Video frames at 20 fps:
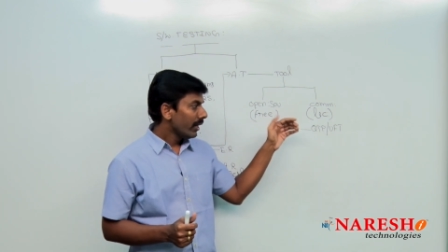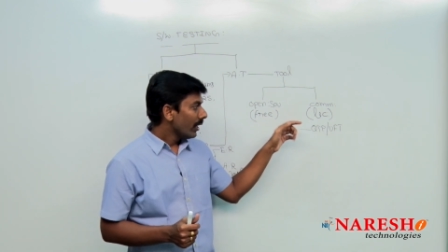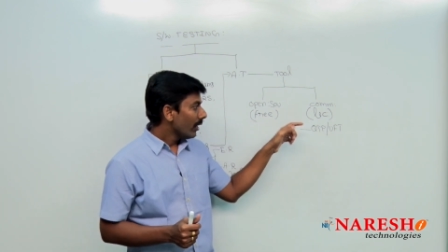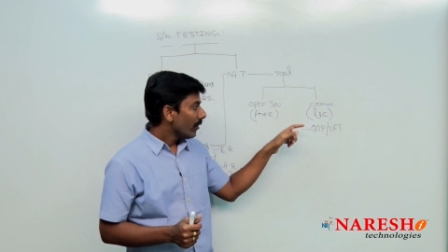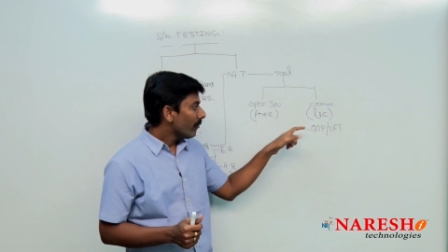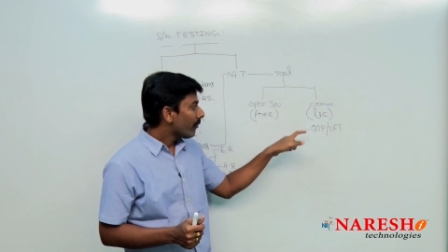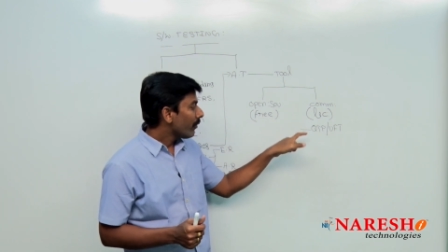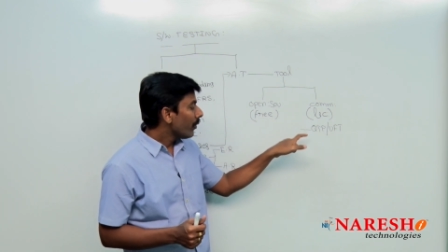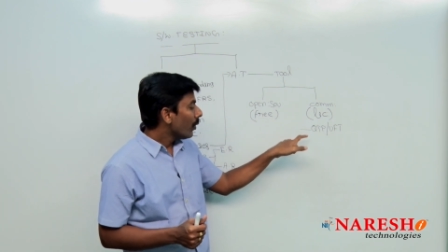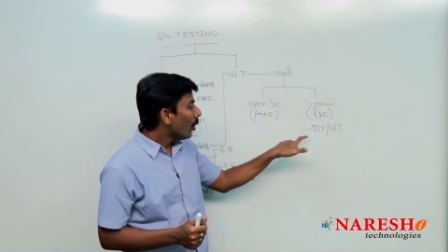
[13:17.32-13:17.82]

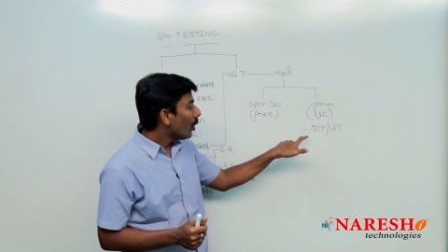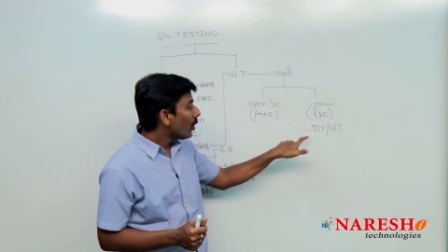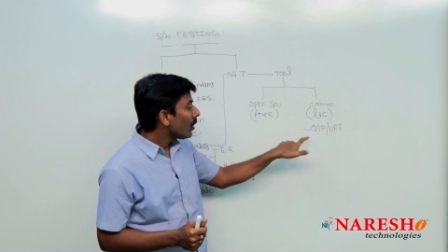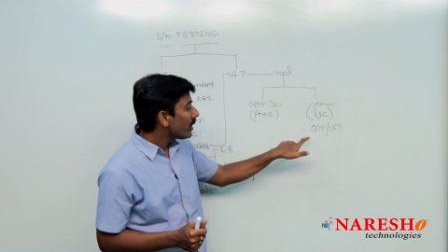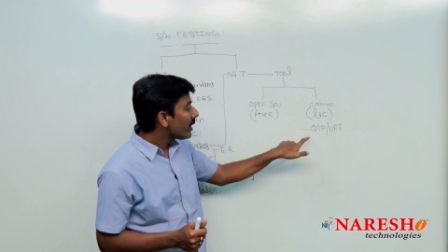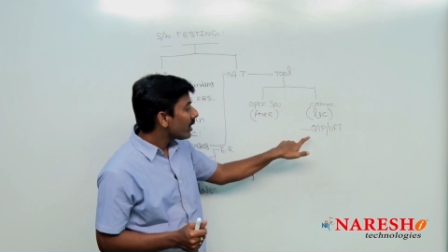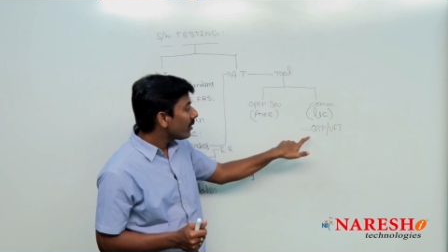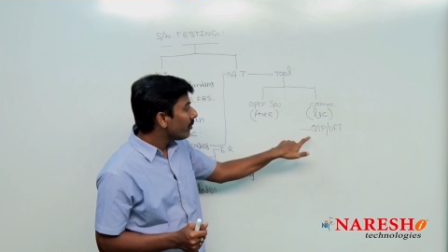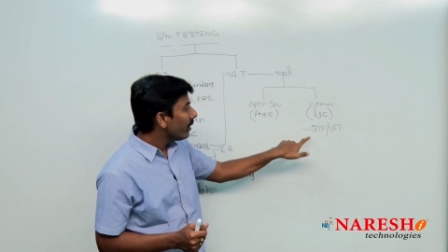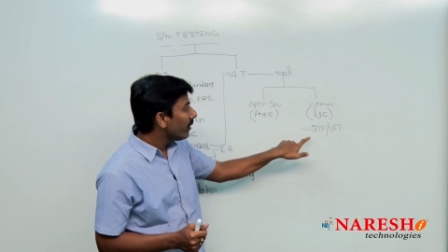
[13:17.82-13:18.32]
If you
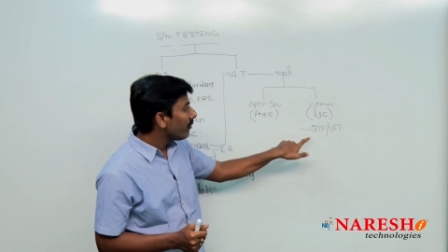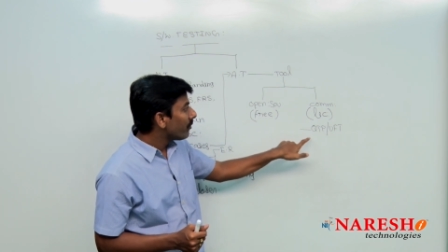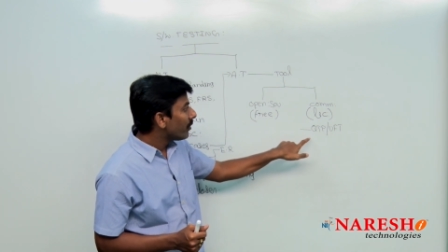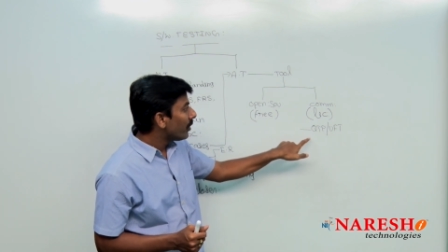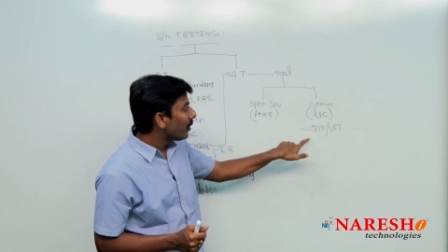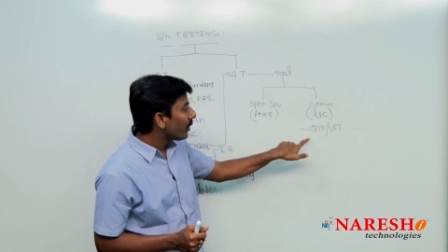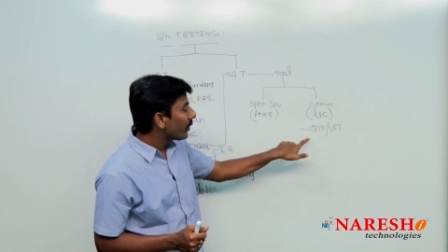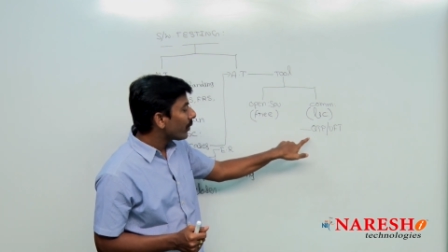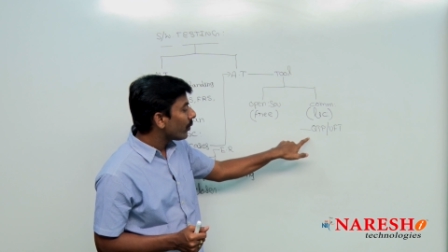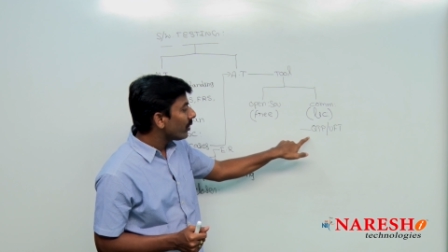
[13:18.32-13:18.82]
want to be
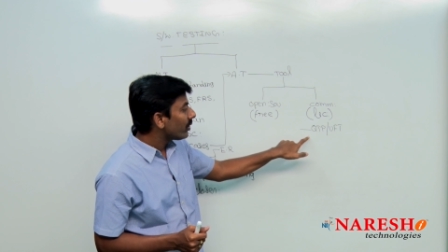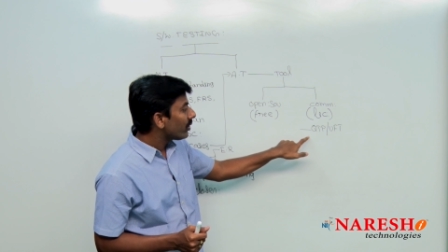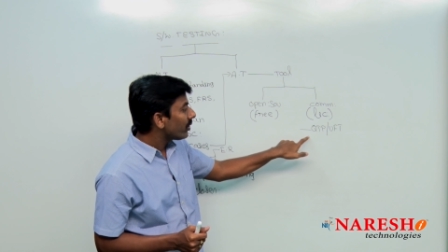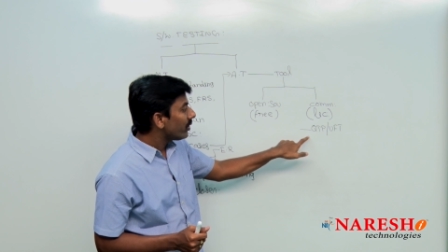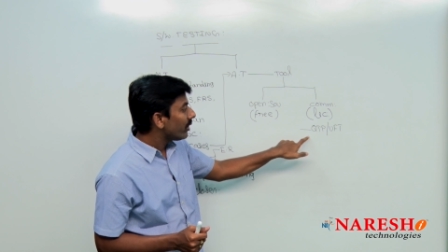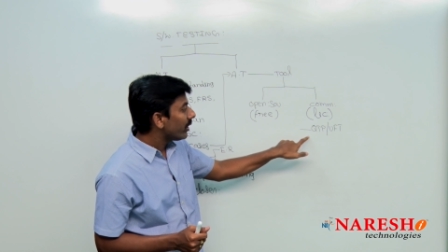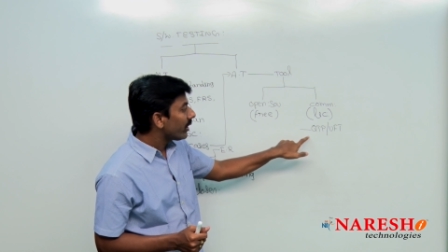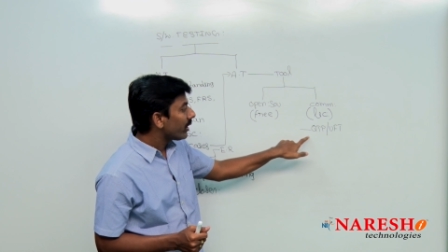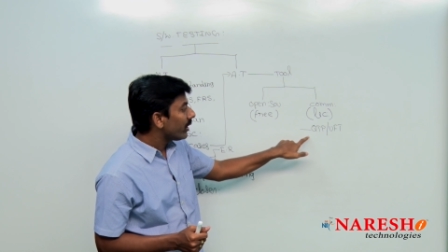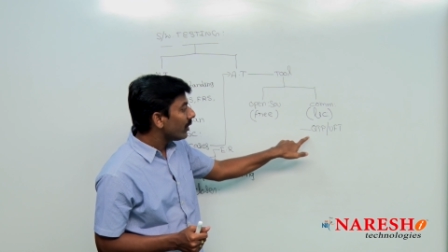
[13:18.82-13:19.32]
work with
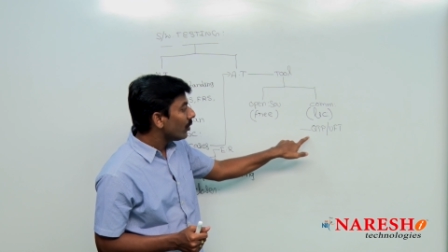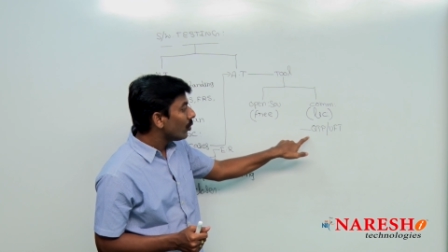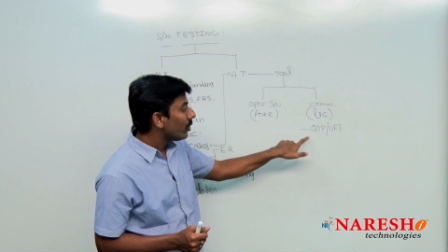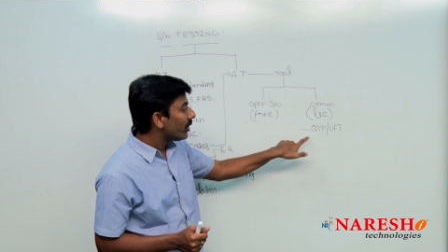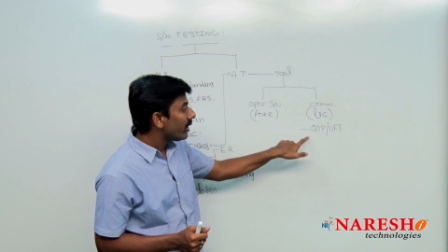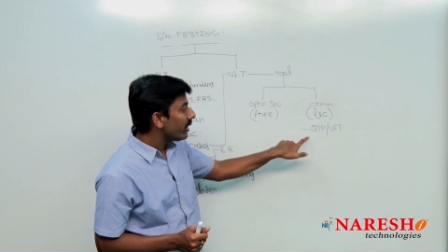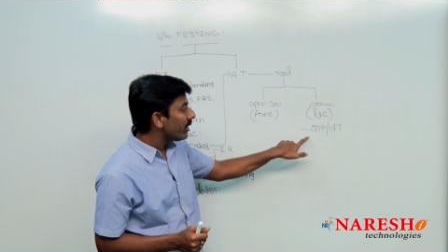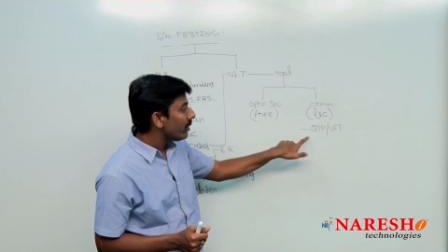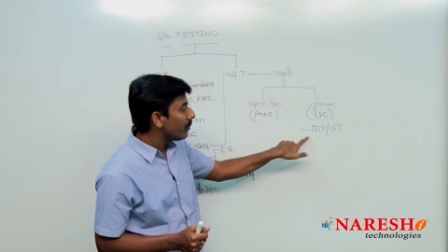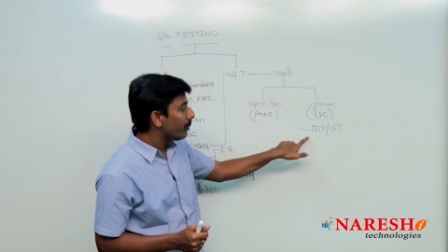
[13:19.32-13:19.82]
the
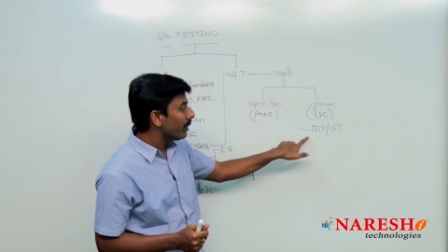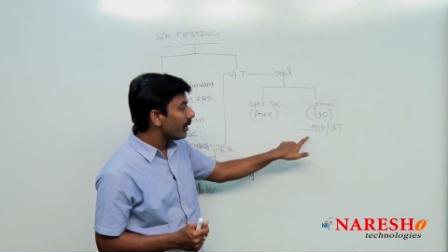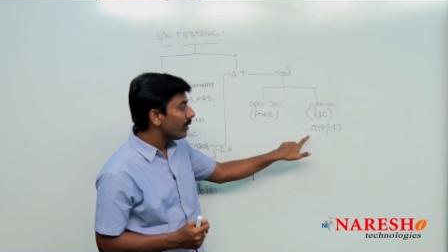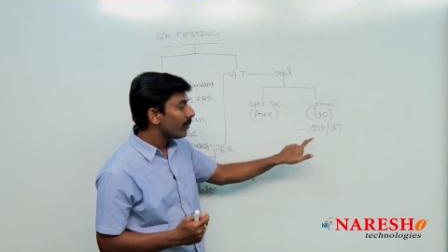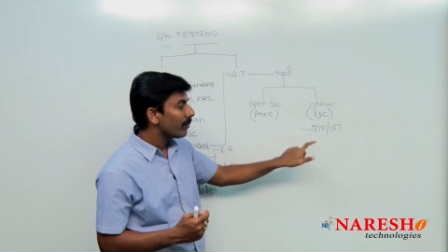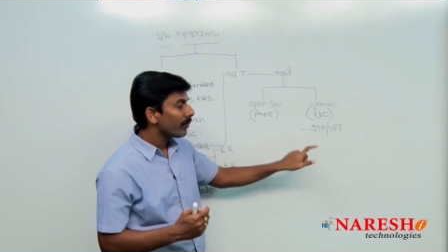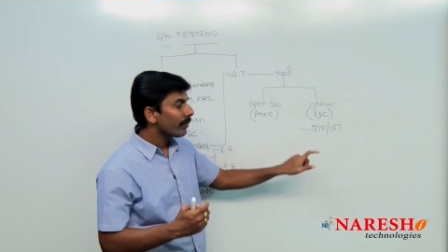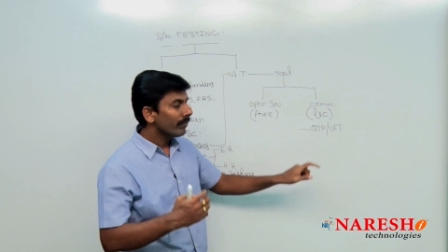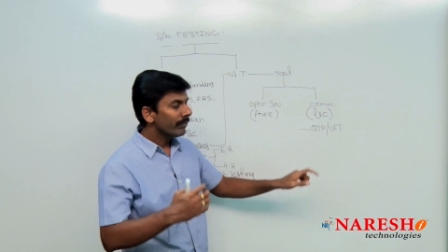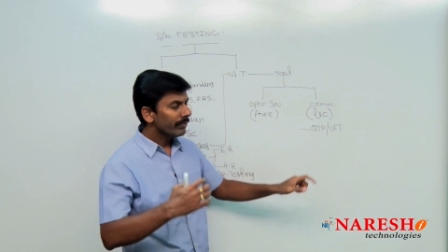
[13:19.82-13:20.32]
QTP,